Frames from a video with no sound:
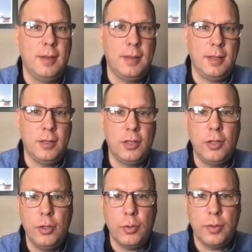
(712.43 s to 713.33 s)
the
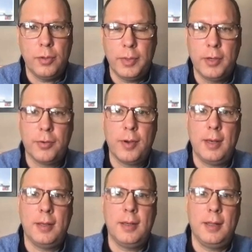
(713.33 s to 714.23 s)
queue that we
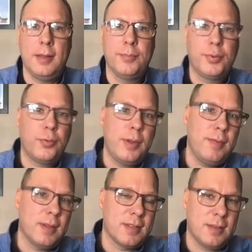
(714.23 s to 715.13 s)
created in the
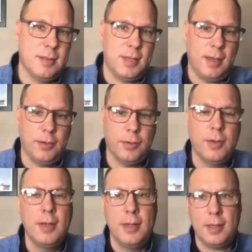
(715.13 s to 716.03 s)
previous container
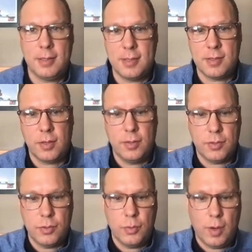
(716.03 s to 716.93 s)
exists on
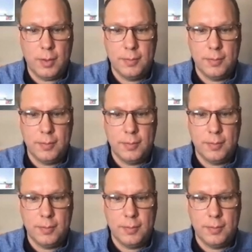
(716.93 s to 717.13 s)
this new one.